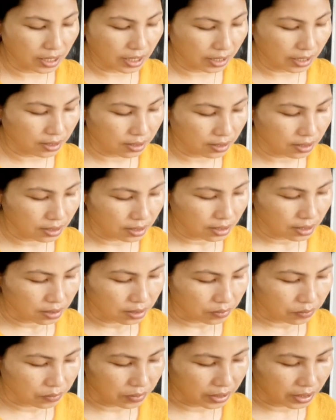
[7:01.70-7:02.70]
and
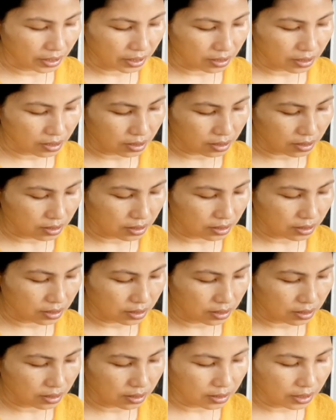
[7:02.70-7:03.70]
we
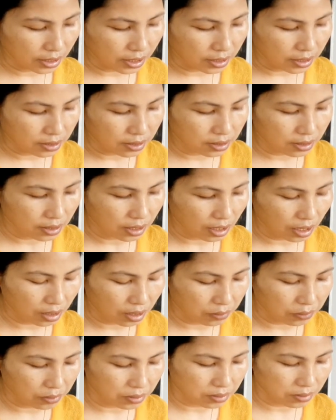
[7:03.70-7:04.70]
can take
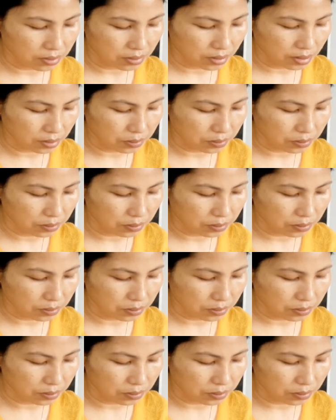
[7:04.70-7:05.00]
our,